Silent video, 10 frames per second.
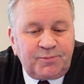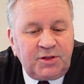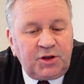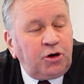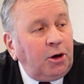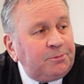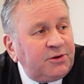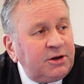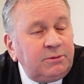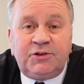The
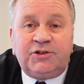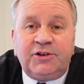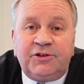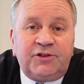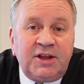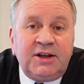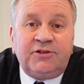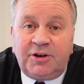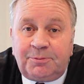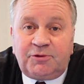Coptic, which is the
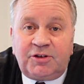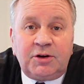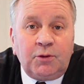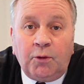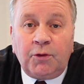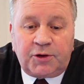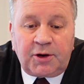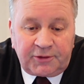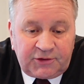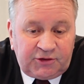Egyptian
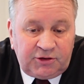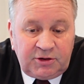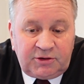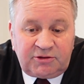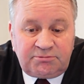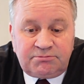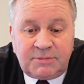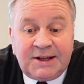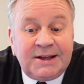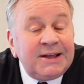Orthodox Church,
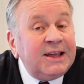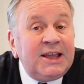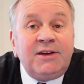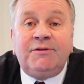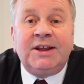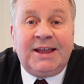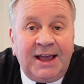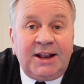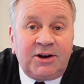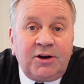even
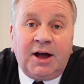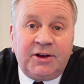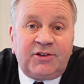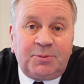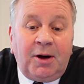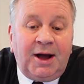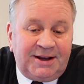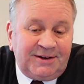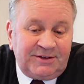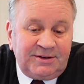canonized
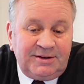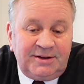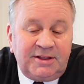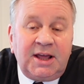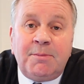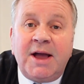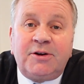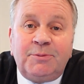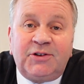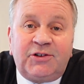Pilate. They made
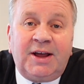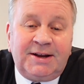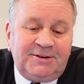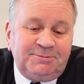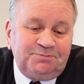him a saint.